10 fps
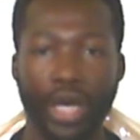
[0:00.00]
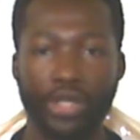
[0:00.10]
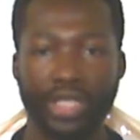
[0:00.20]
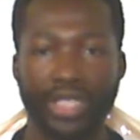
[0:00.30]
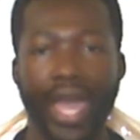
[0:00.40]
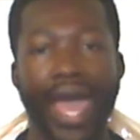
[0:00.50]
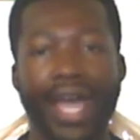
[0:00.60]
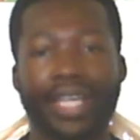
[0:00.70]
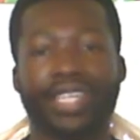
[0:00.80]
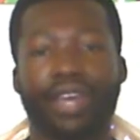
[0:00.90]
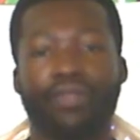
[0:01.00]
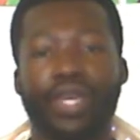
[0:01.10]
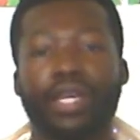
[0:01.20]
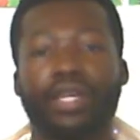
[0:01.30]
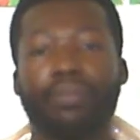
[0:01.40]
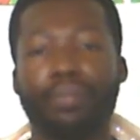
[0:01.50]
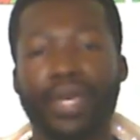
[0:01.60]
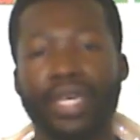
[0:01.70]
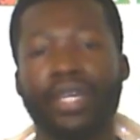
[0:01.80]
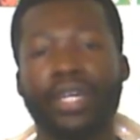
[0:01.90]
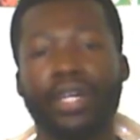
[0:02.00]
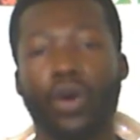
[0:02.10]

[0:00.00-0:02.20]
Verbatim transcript: question to ask if he can compete